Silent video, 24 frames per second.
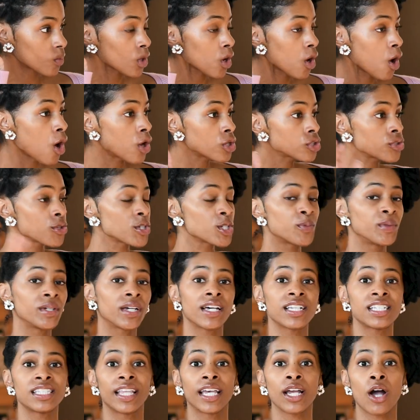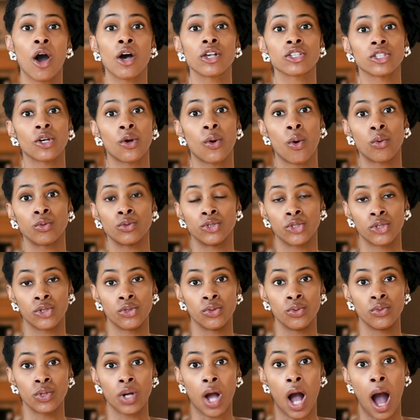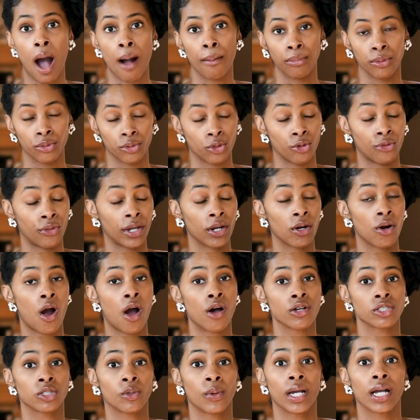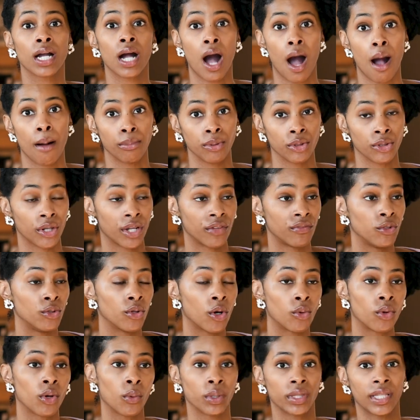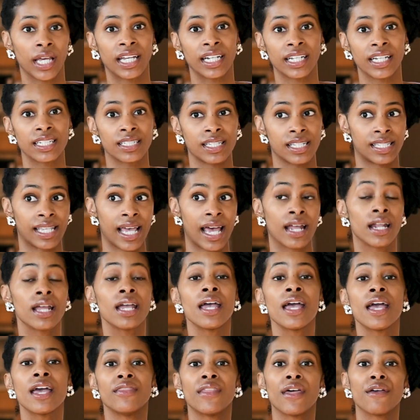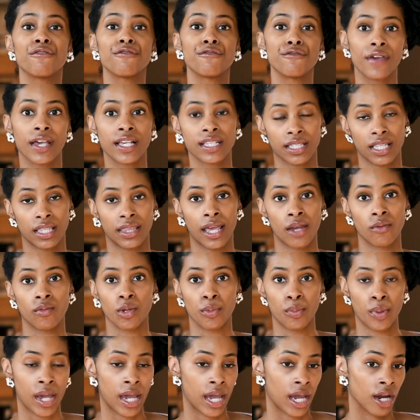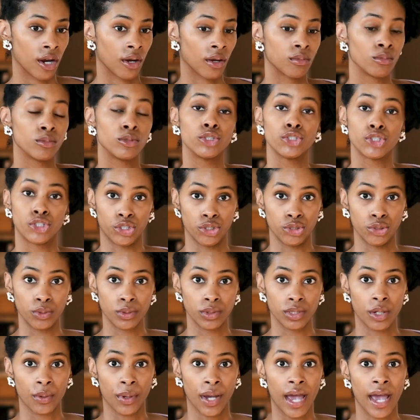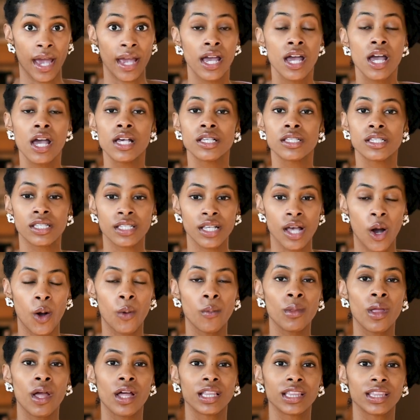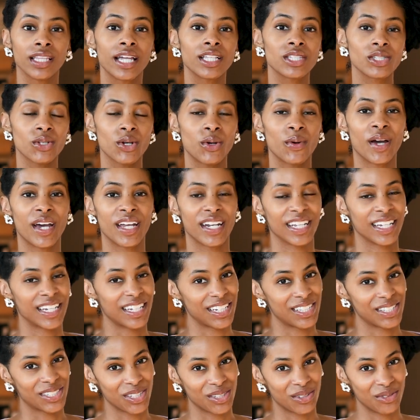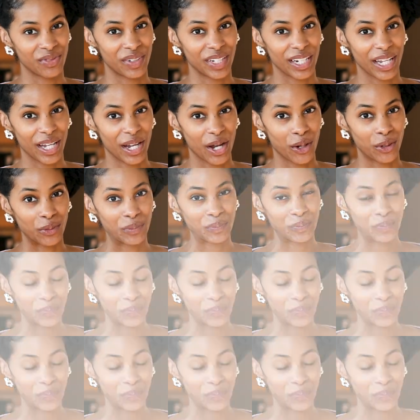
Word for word: also is because they also do cobbler, or they are also a cobbler. If you don't know what that is, is that they fix and they repair shoes, okay? So let's go ahead and get into the video.